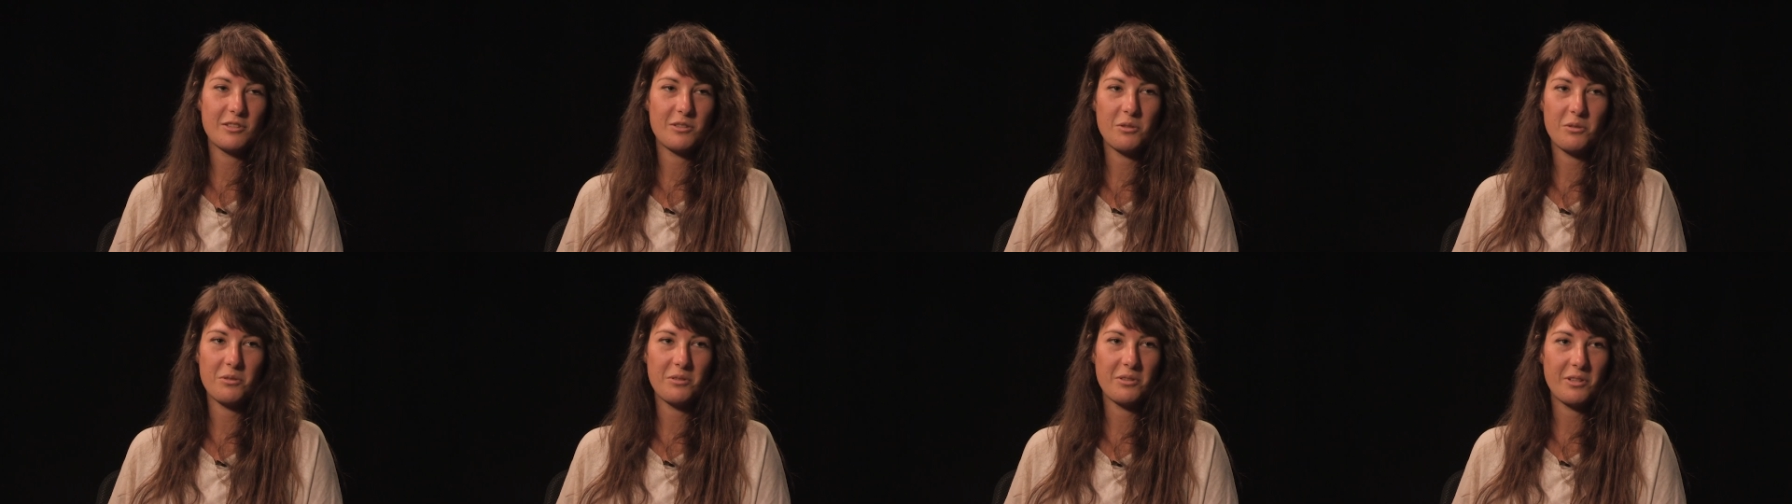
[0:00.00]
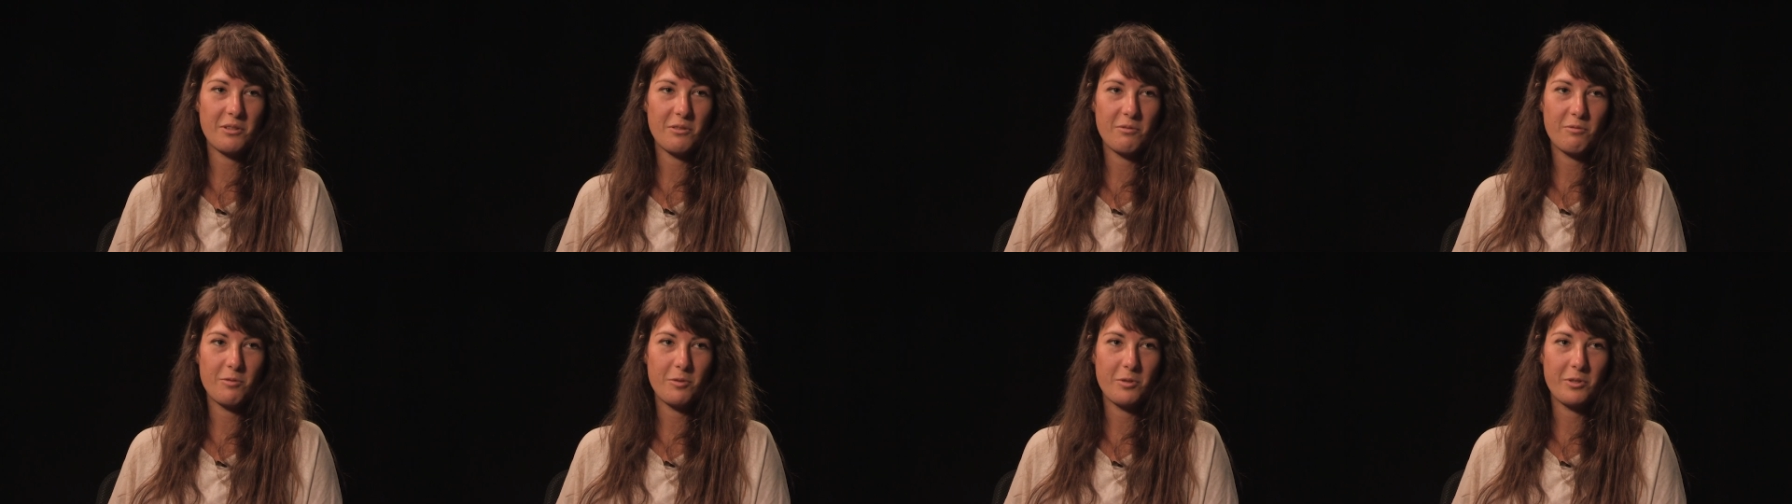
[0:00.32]
it's
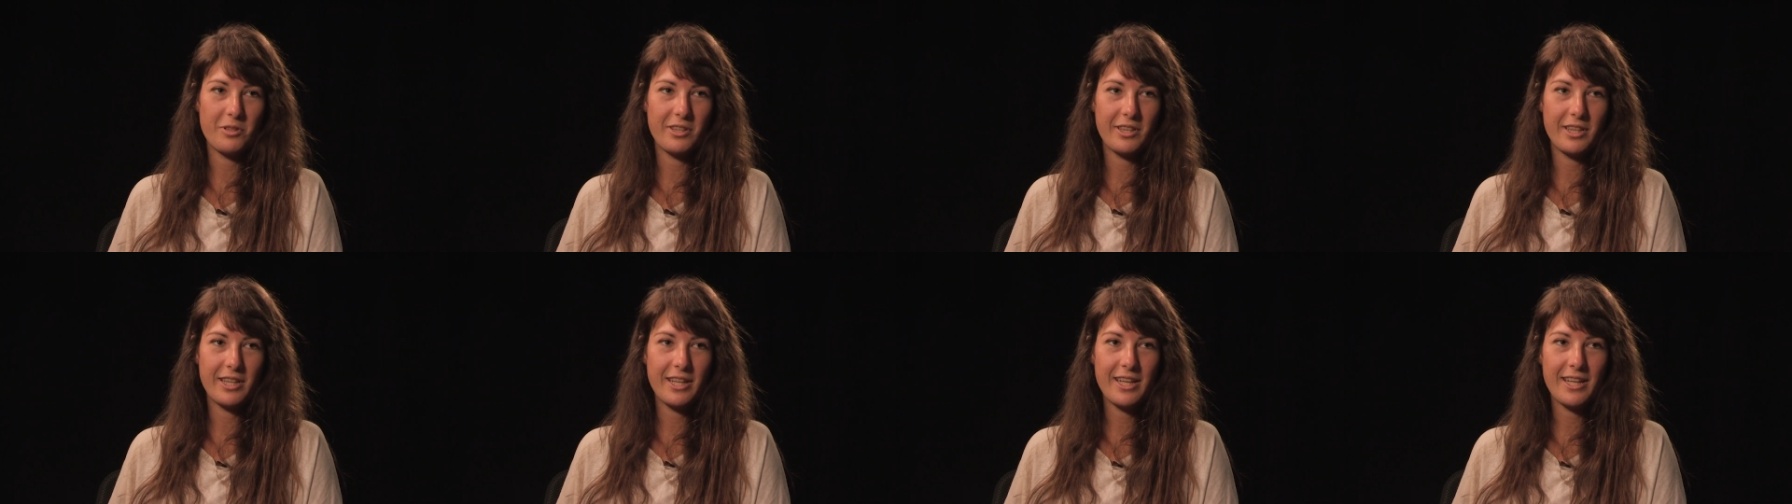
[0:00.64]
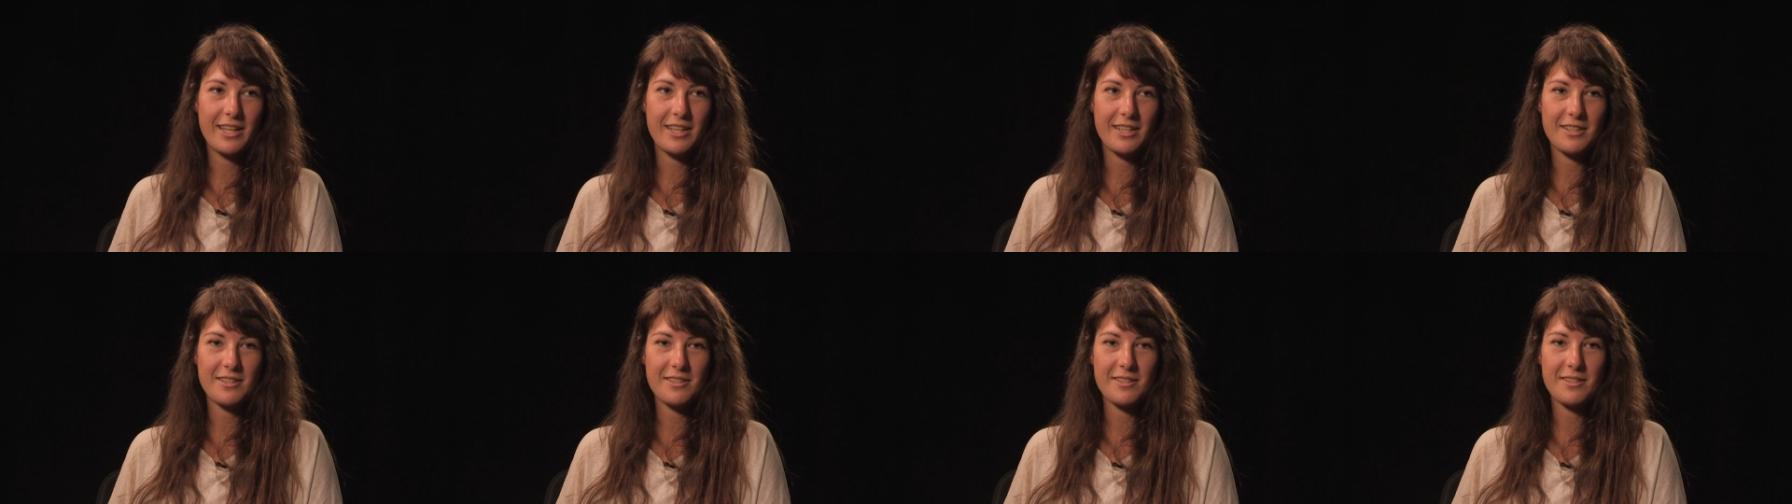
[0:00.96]
totally a foreign
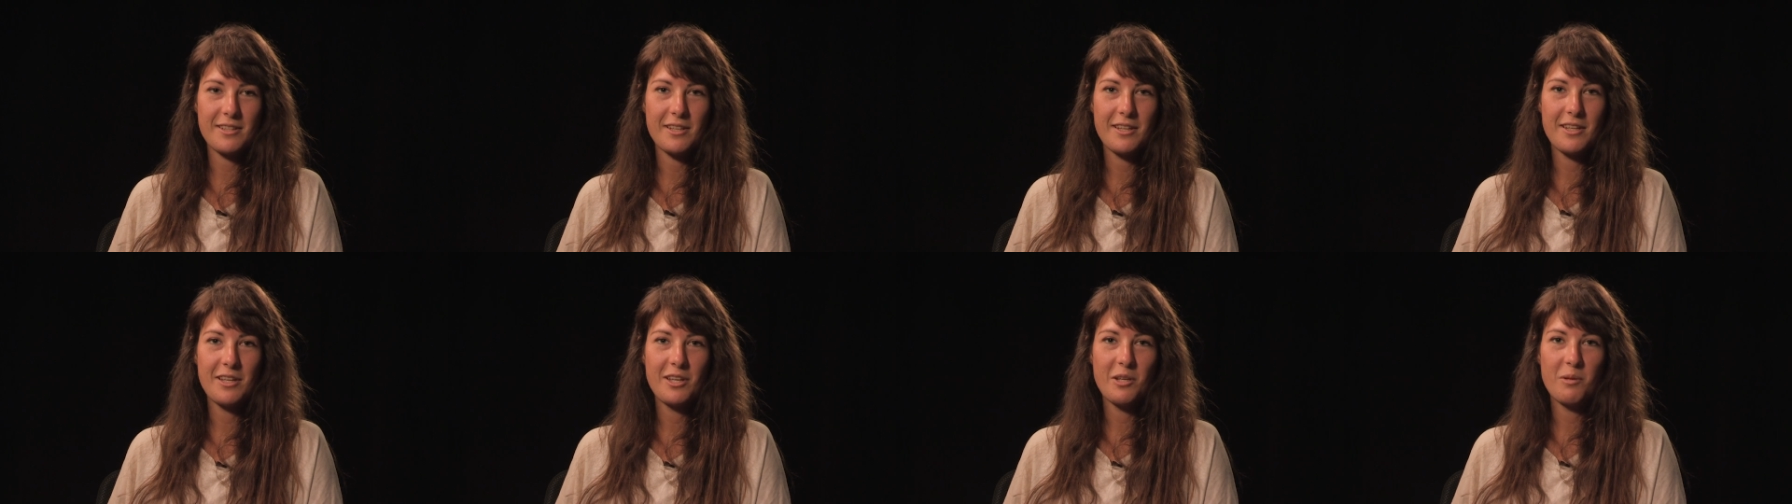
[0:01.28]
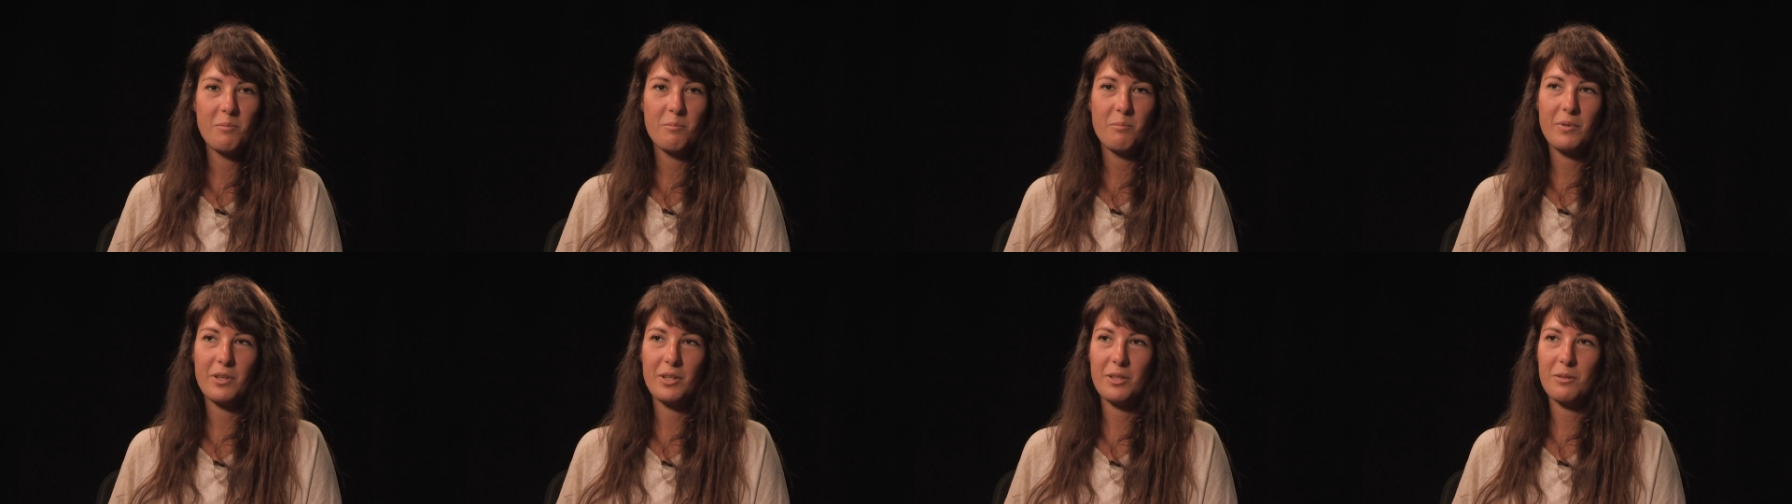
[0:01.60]
land.
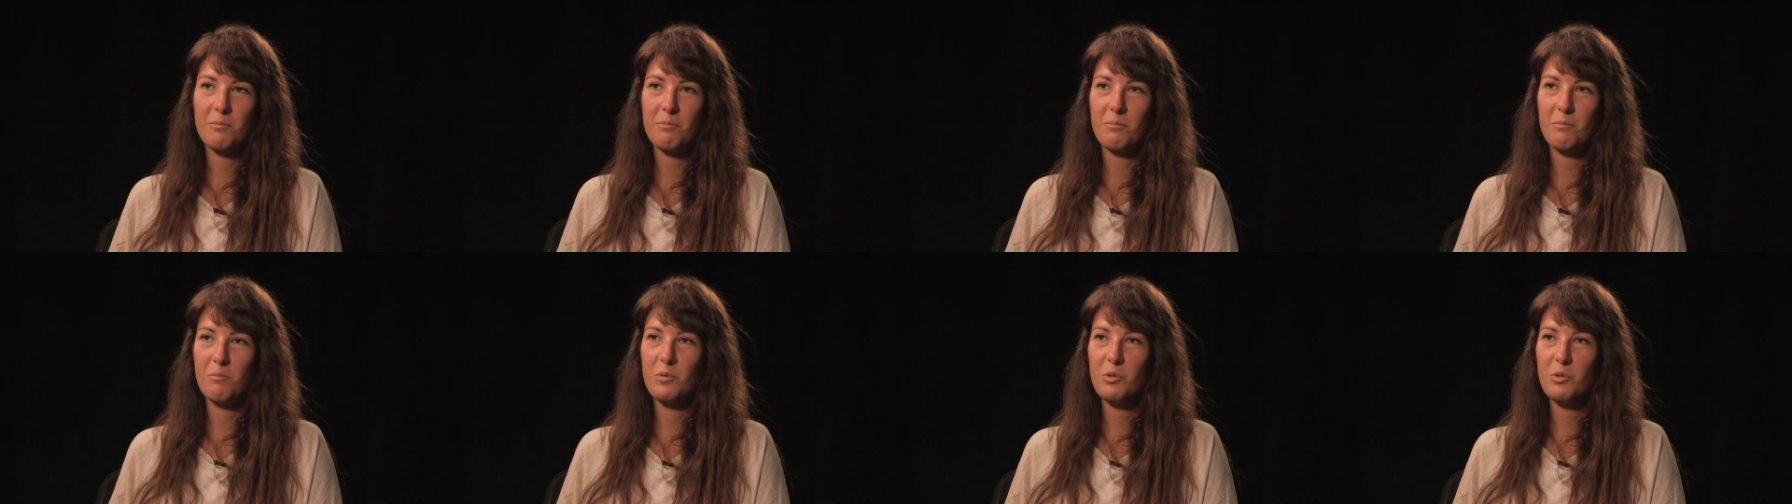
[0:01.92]
But